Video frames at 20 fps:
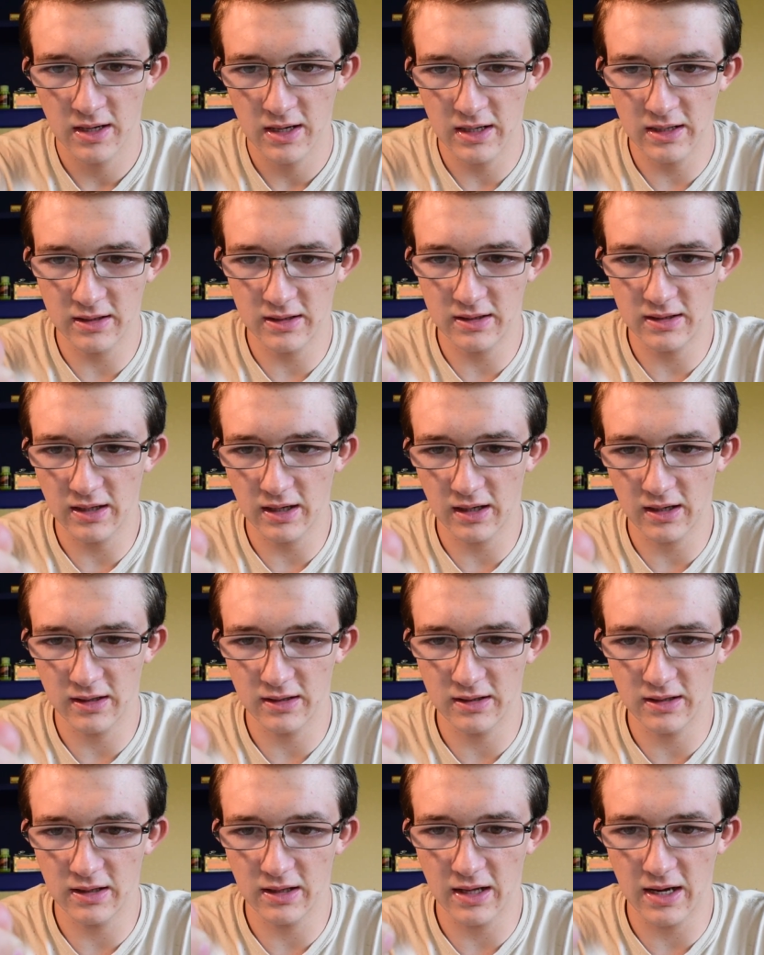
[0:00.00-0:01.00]
and
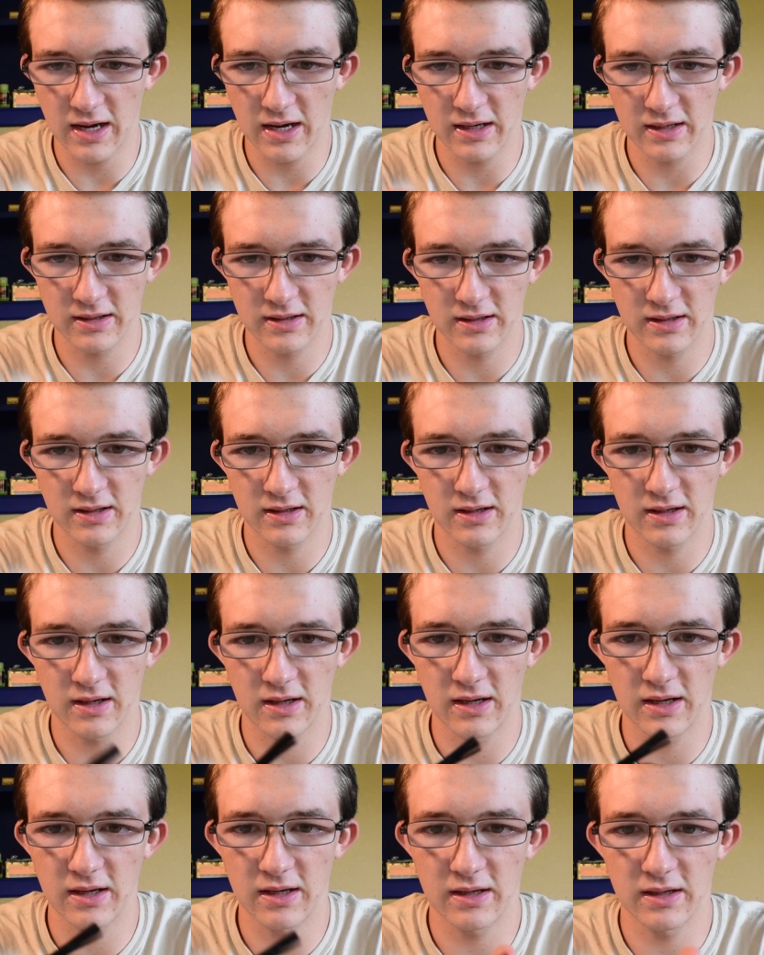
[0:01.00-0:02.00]
second to last
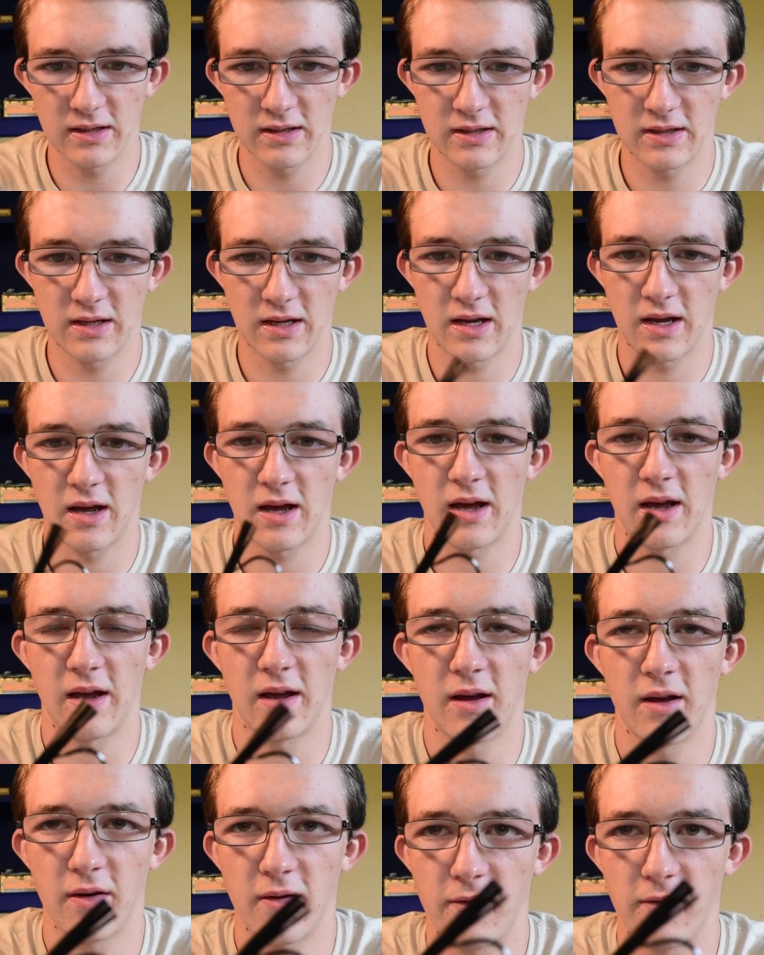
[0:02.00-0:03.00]
is a